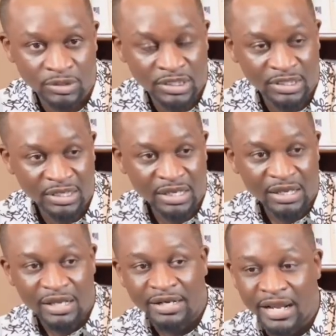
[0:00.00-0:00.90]
Yeah.
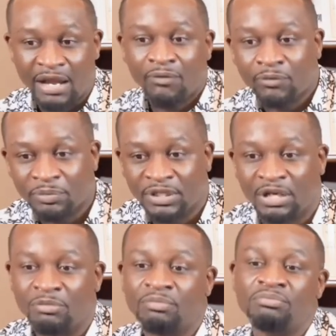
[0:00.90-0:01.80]
Now we become
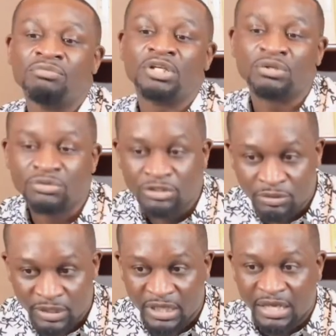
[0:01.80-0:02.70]
immune to
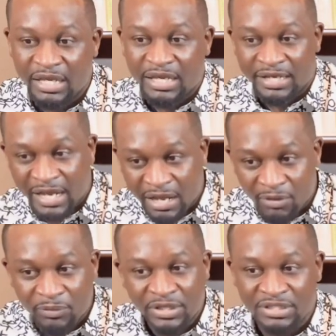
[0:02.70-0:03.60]
it. Yeah. Now
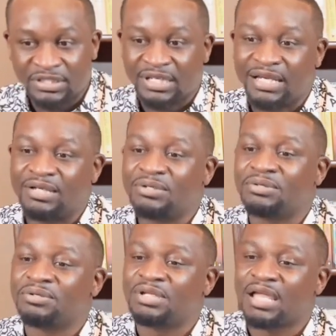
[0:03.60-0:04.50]
we just like,
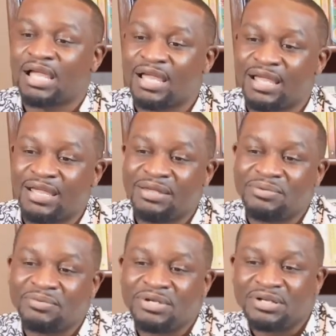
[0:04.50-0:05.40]
okay,
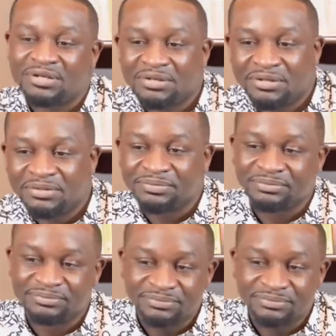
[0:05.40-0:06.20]
well. Right.